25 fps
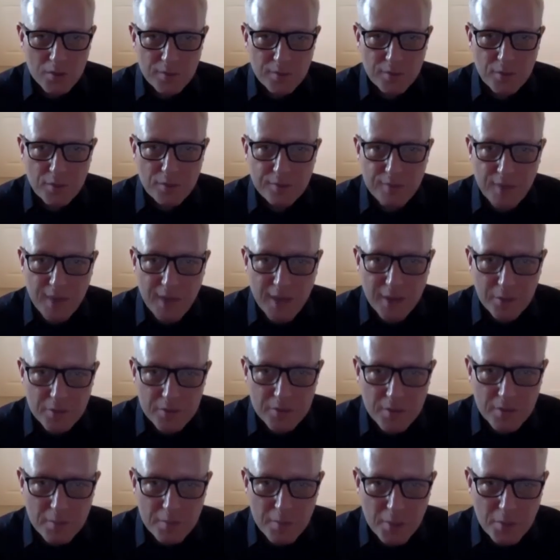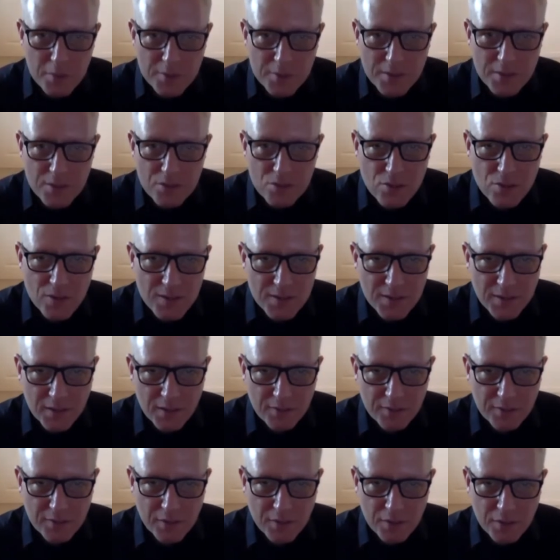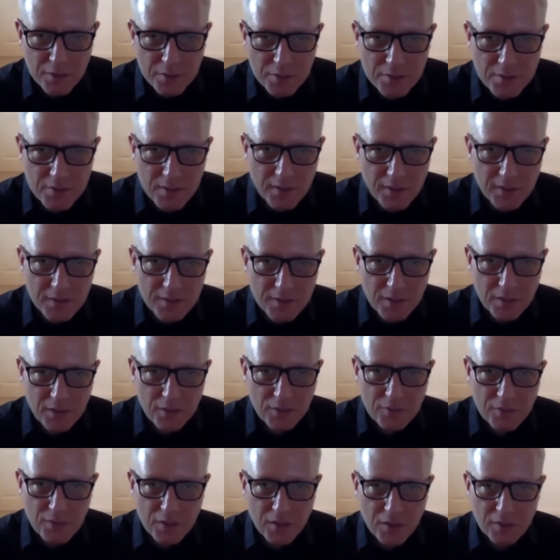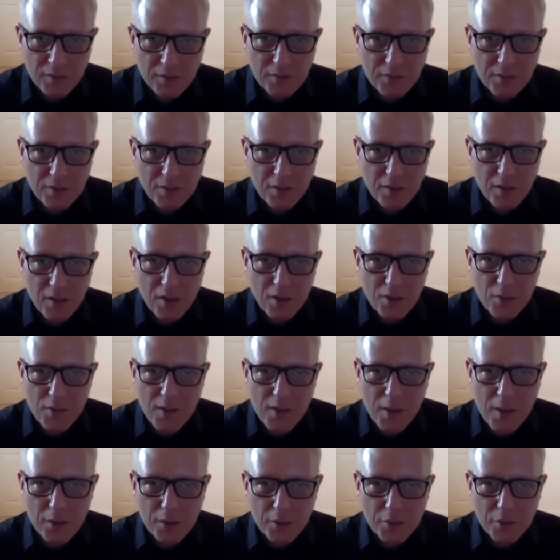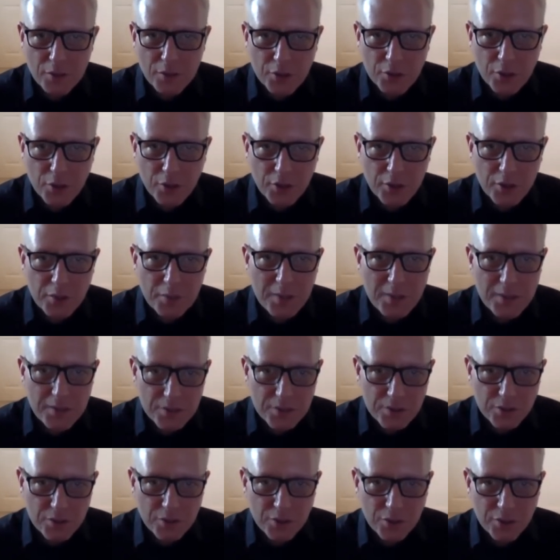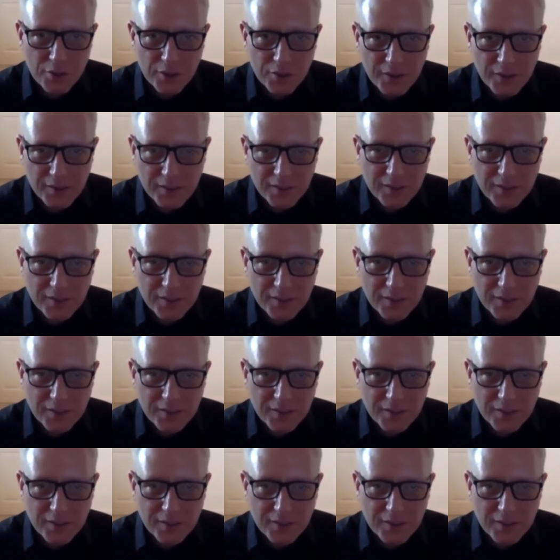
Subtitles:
you found the most interesting of those things that you've done? Are you now a good cook? You mentioned cooking.